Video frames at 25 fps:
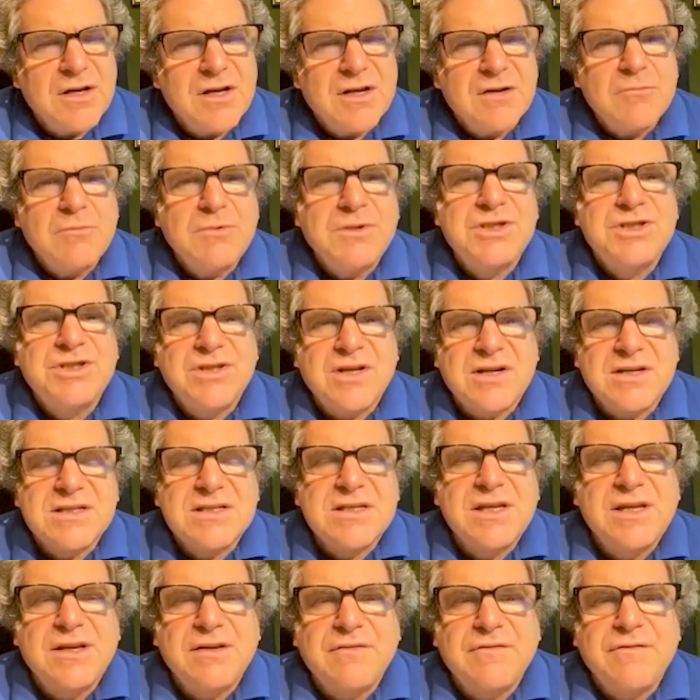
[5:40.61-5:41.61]
which does
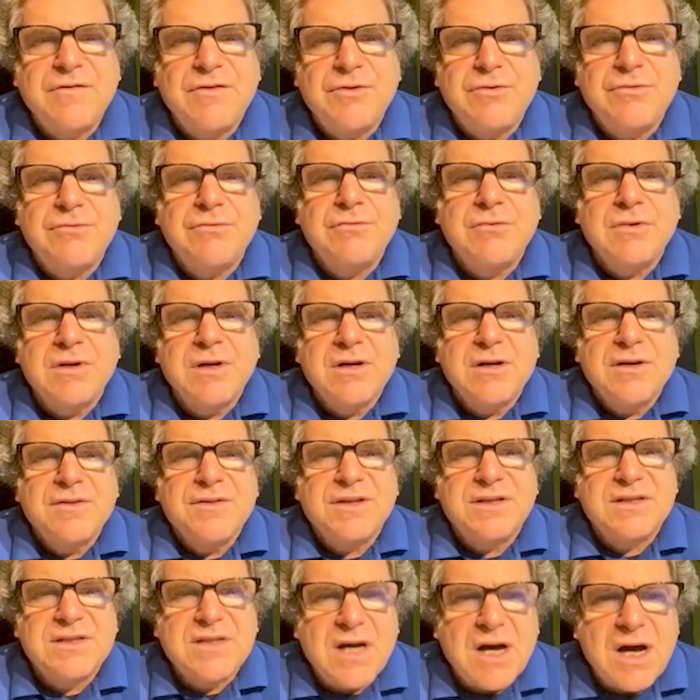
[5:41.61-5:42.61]
give you
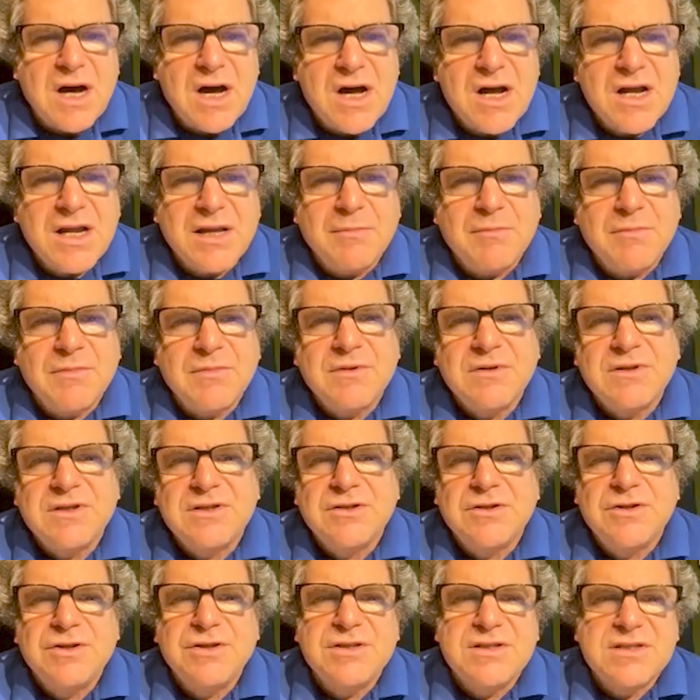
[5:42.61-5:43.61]
the time
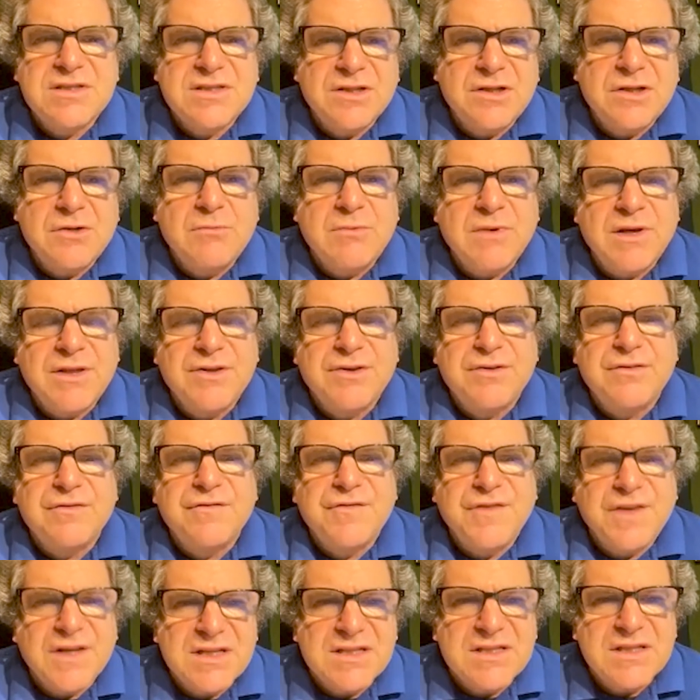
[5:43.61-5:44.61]
to consider whether to
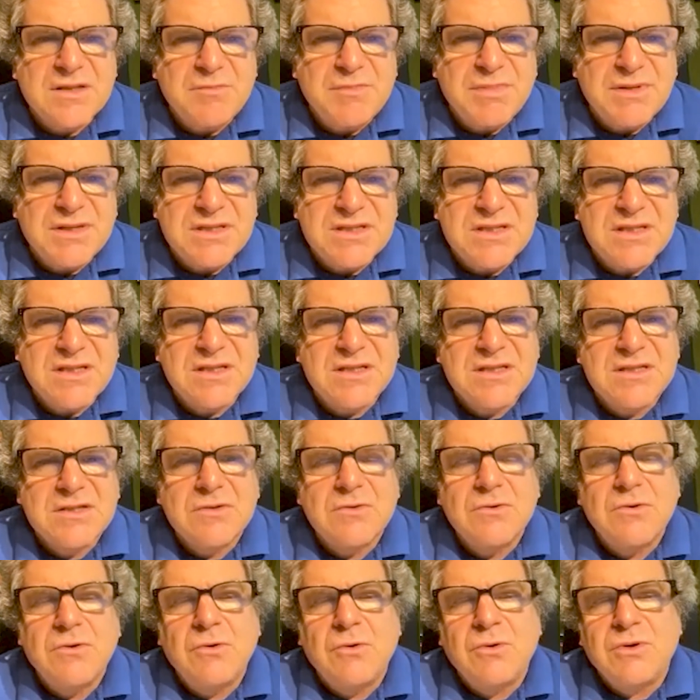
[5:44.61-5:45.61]
fix the business
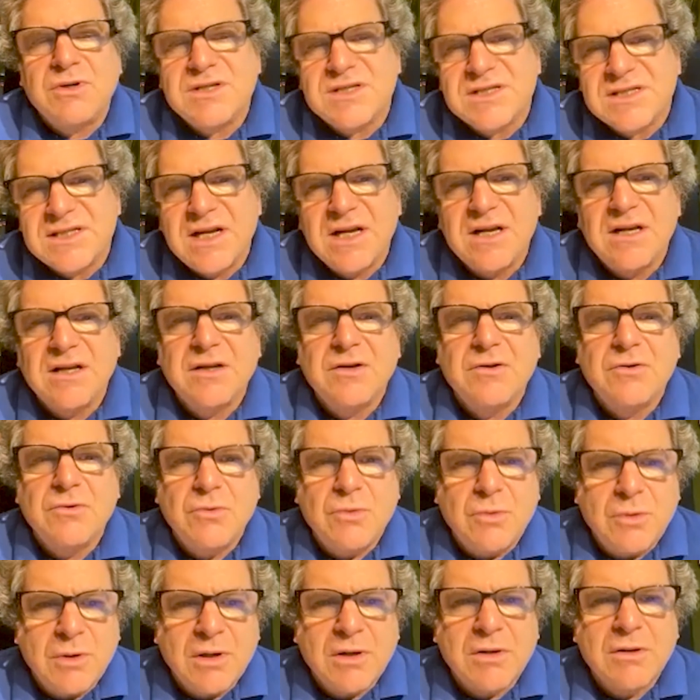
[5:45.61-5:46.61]
or sell it
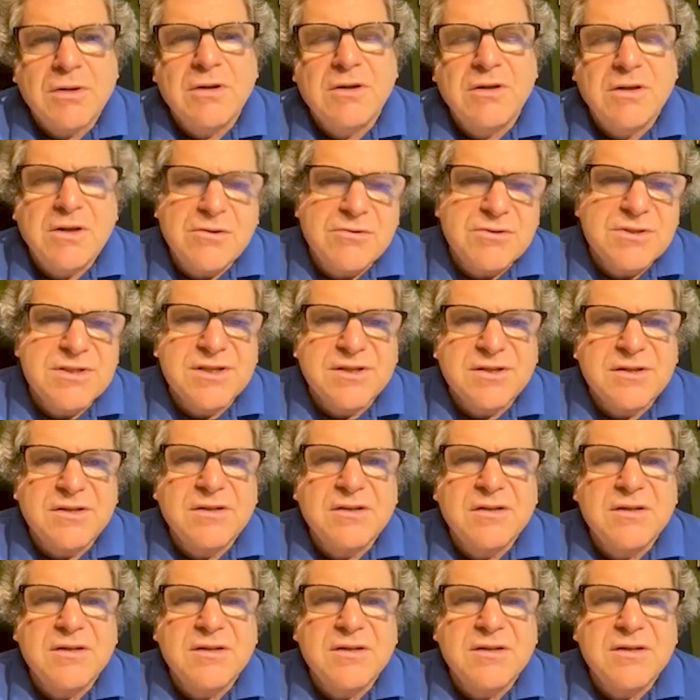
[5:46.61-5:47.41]
or close it.